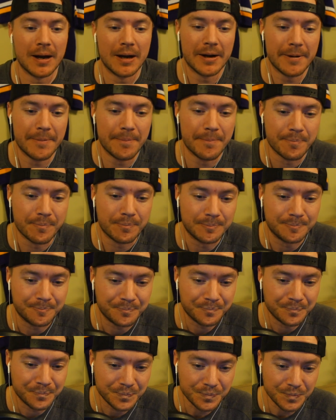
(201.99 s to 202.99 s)

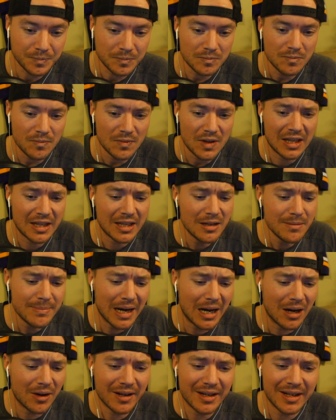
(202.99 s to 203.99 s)
Lynn
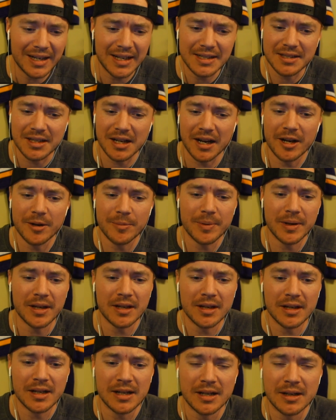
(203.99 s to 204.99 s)
Bowden, it's got to
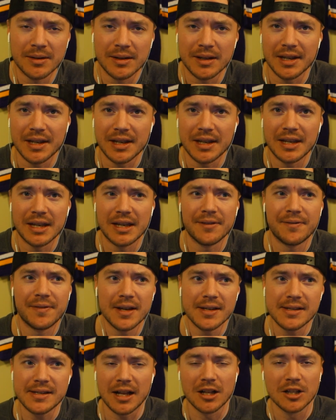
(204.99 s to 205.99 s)
be if
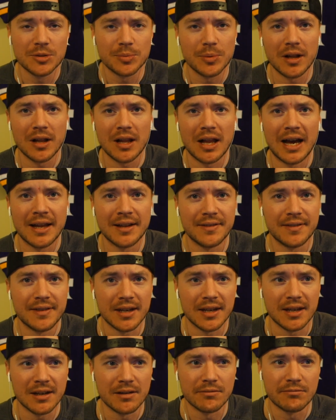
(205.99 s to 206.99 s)
he's eligible at
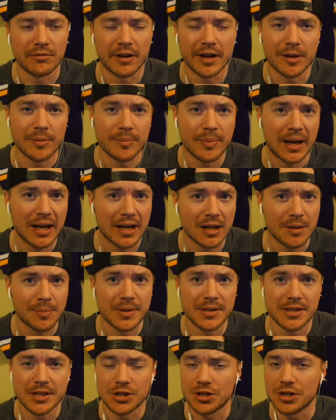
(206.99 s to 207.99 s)
the running back
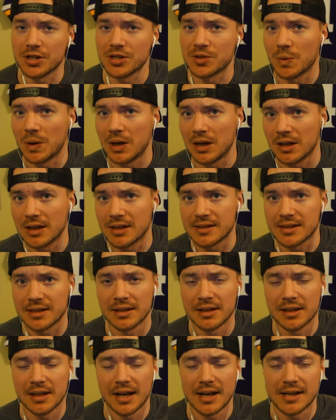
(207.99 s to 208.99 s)
position as well as
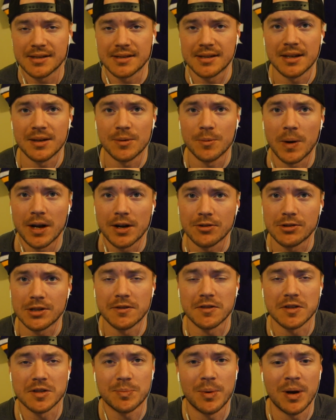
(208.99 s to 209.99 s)
the wide
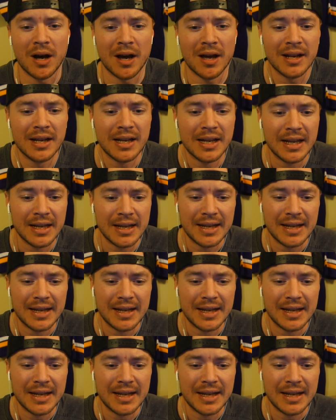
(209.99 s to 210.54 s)
receiver spot.